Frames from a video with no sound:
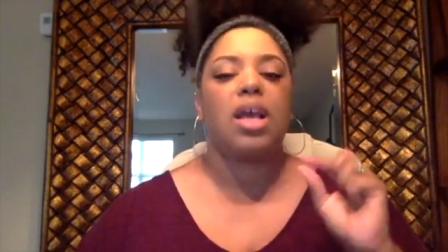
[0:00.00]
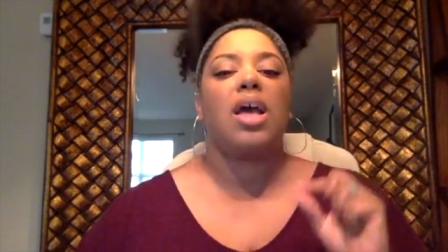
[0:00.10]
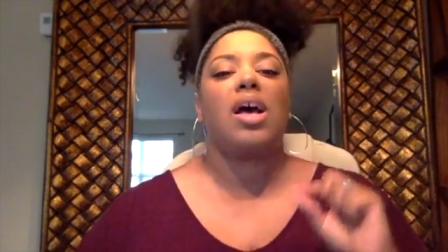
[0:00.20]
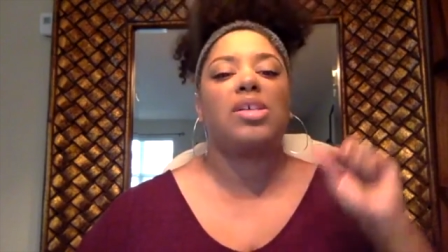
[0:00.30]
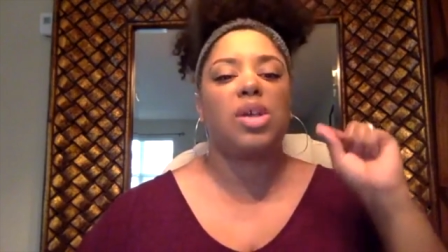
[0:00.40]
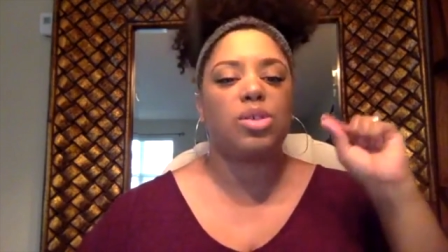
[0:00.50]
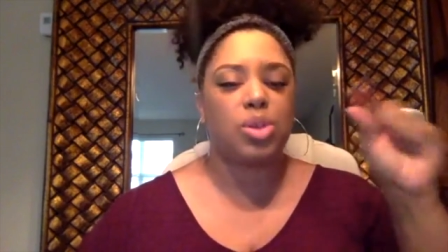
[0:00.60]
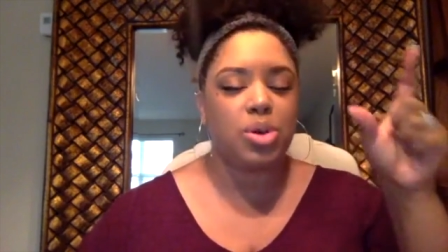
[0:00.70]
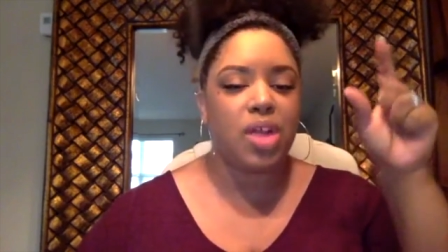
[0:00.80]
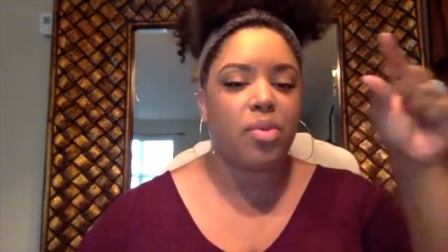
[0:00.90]
So
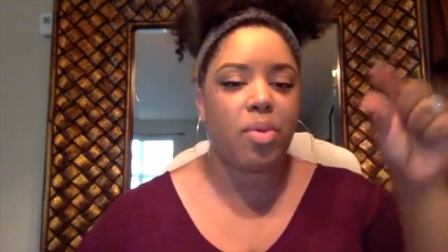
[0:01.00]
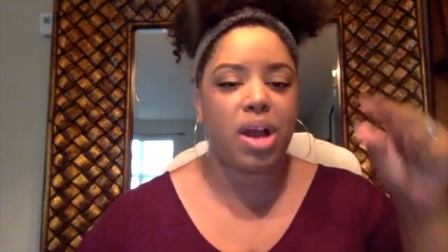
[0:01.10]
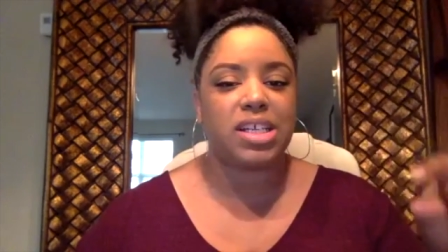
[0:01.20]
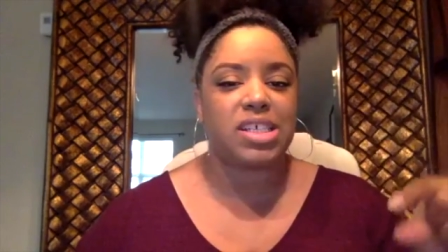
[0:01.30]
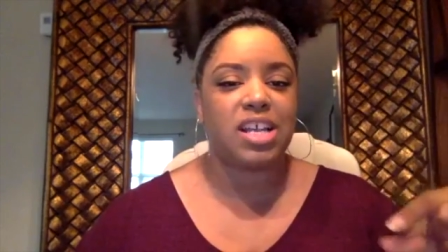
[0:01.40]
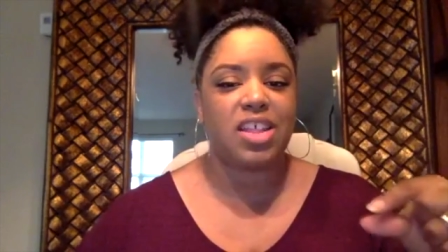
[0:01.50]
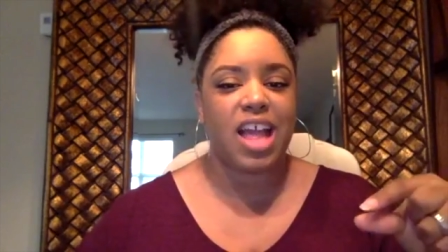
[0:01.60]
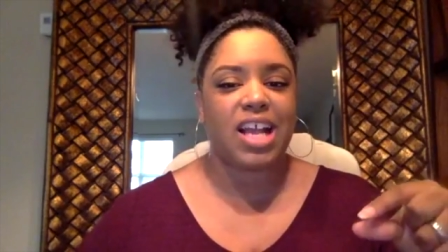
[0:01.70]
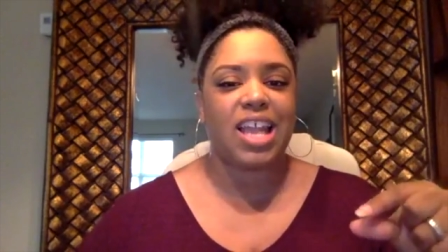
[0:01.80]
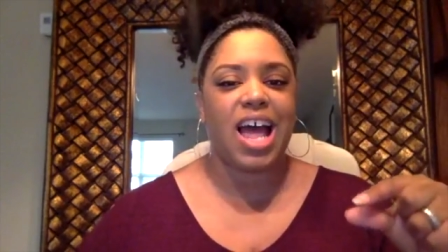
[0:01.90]
2 different projects under
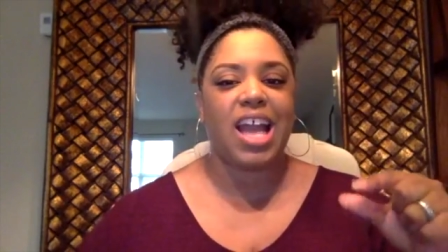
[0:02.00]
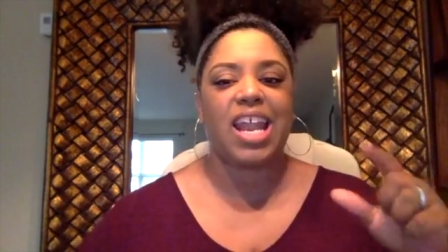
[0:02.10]
that client,